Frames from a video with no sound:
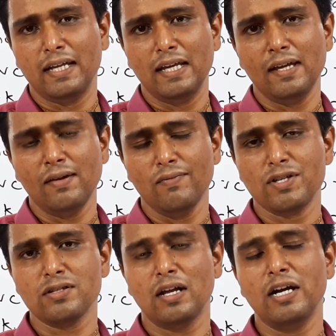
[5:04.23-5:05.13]
key which
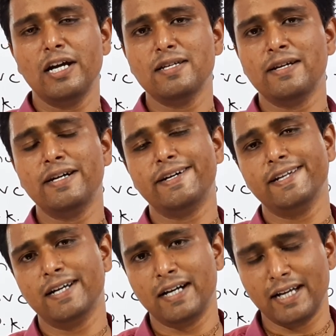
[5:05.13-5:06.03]
is already generated
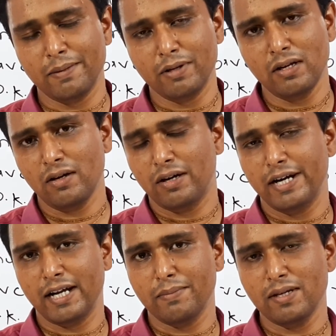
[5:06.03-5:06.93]
in a table or
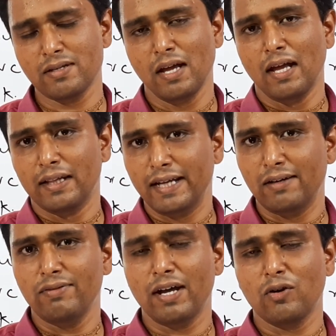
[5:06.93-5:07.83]
database, that
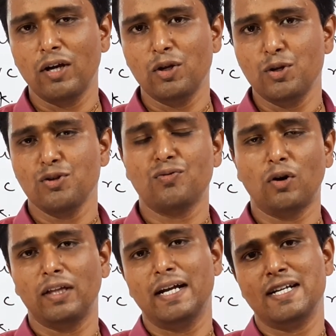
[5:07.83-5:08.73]
we are going to use
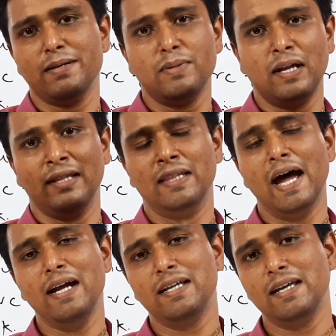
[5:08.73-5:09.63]
for that table, and
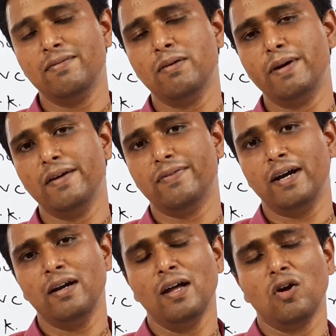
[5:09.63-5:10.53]
that key will be
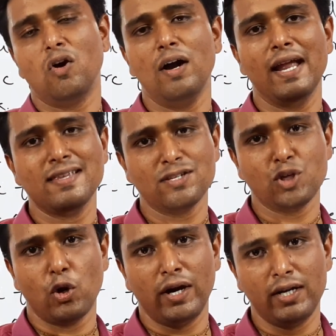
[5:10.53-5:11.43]
defined called as a surrogate